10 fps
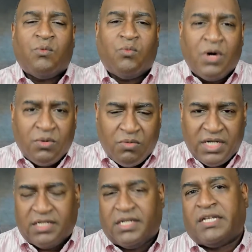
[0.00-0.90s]
what
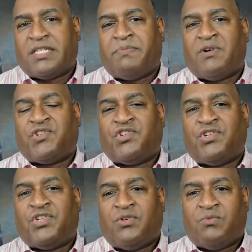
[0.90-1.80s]
what it exposes
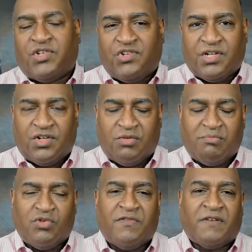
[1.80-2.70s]
you to, what you can do
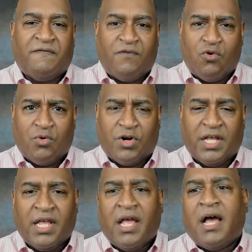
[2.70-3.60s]
moving forward,